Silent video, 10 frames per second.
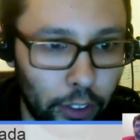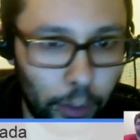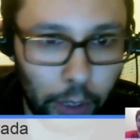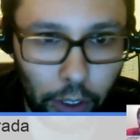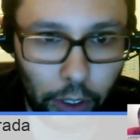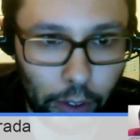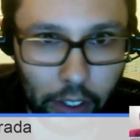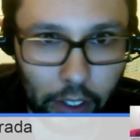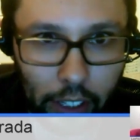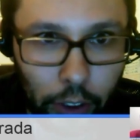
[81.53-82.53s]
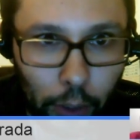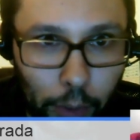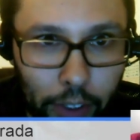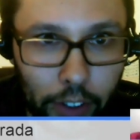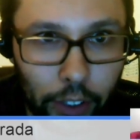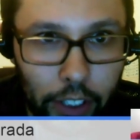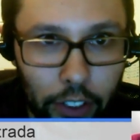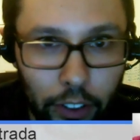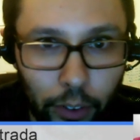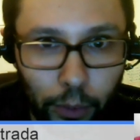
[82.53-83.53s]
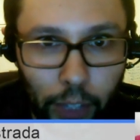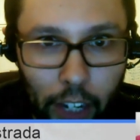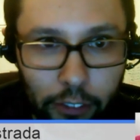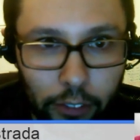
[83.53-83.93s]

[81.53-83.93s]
so I'm going to go ahead and throw the slideshow up on the screen just so we have